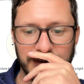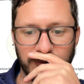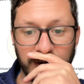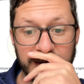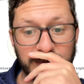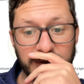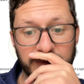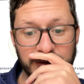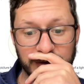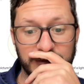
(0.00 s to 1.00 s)
Why it's
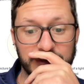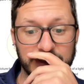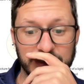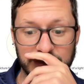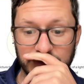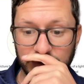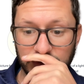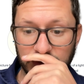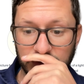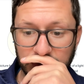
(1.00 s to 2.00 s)
beneficial, interesting is
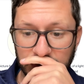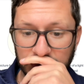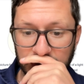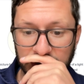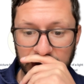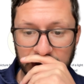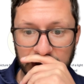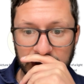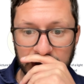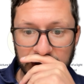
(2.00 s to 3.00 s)
cool.
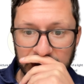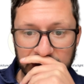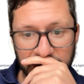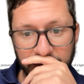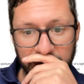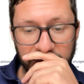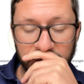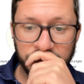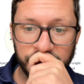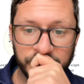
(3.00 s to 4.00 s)
I mean,
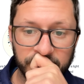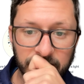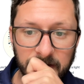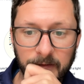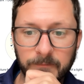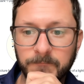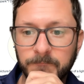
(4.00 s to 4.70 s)
we don't